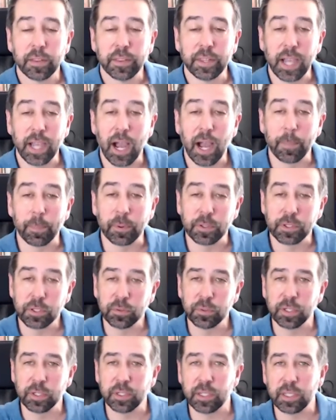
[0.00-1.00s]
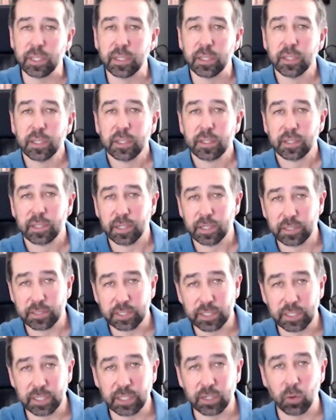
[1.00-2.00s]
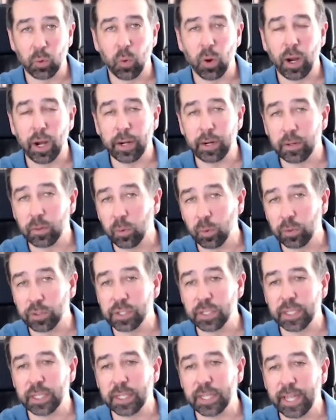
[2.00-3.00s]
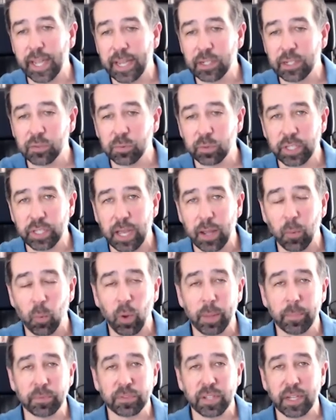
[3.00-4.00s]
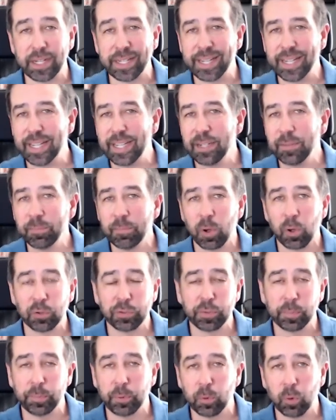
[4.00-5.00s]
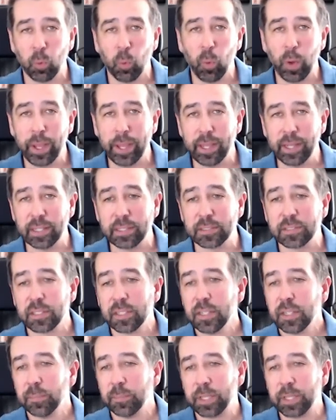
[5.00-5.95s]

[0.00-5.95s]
the opportunity to inquire or to engage with that website in multiple ways,